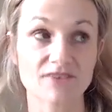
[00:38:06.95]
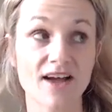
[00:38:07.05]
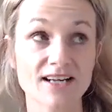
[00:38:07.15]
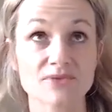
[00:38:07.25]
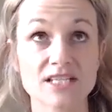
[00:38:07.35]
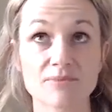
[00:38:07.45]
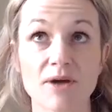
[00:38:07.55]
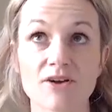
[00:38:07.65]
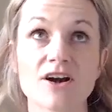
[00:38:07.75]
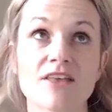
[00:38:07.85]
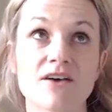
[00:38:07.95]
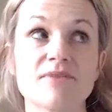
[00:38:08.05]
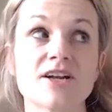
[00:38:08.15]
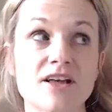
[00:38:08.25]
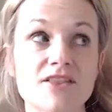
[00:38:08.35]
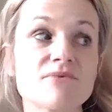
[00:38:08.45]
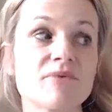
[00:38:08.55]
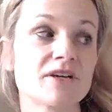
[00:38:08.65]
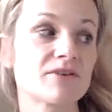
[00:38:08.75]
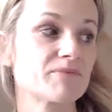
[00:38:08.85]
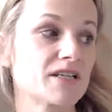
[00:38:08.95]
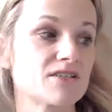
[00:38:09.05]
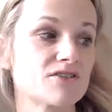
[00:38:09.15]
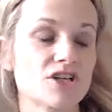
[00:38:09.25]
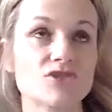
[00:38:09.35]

In fact, I was thinking about her and I thought about another woman that committed suicide.